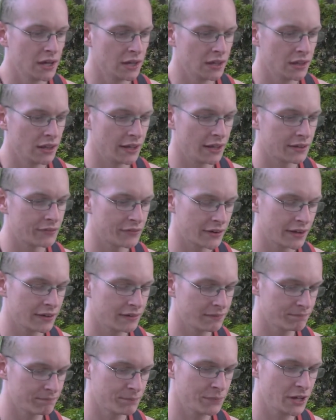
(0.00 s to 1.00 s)
Like if I
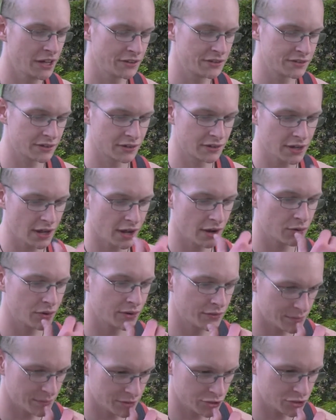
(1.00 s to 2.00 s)
picked a category
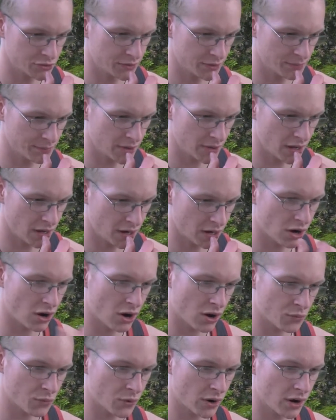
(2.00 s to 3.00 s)
from each one,
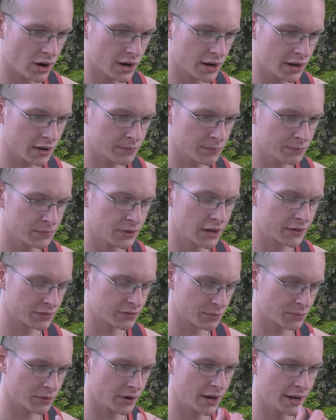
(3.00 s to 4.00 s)
hard rock, Black Veil
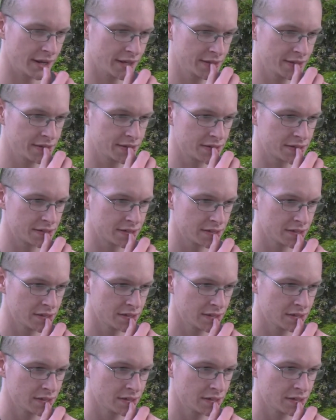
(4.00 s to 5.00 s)
Brides,
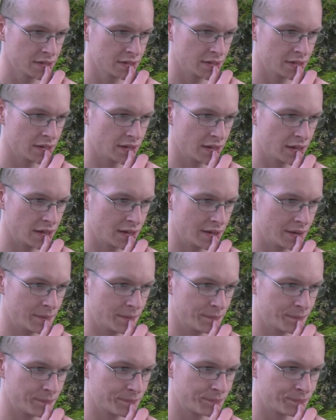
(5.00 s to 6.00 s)

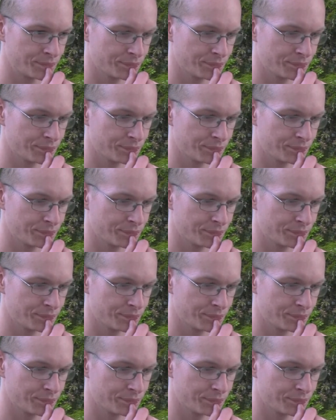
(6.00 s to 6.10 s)
um,